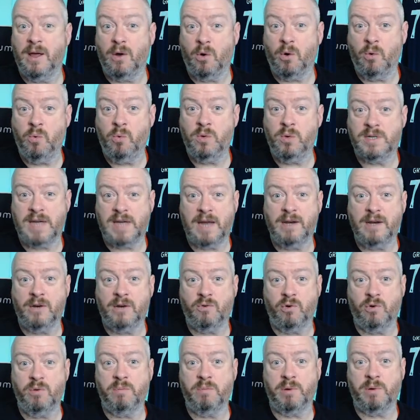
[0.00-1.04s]
All 10
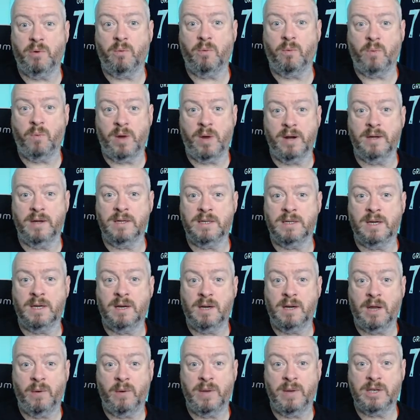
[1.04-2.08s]
group winners
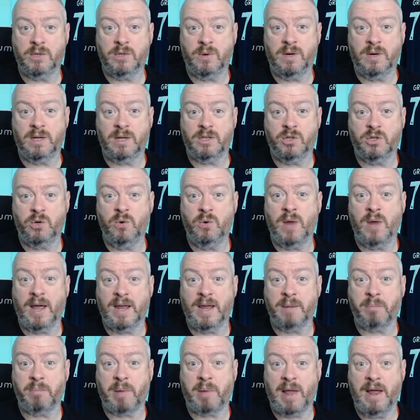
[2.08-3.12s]
go into a
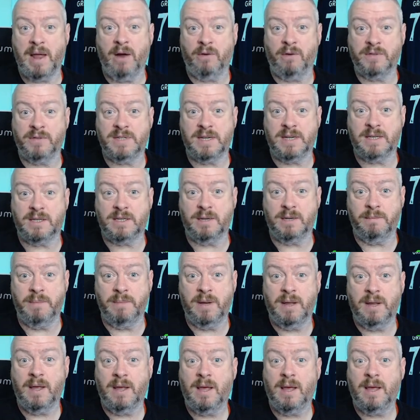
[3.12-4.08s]
two-legged playoff system.